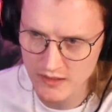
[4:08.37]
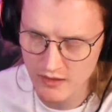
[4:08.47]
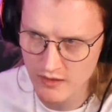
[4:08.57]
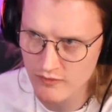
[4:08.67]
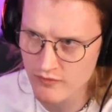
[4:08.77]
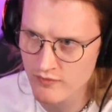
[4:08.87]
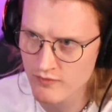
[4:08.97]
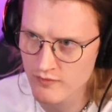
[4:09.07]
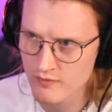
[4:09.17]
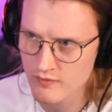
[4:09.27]
of
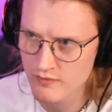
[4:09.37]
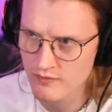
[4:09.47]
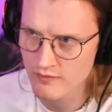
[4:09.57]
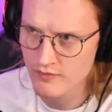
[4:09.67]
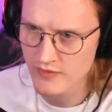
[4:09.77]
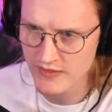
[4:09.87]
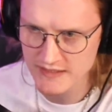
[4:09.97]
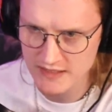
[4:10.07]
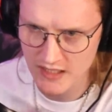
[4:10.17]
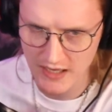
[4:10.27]

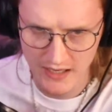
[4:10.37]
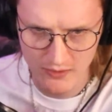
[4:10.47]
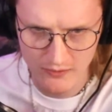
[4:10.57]
this clown?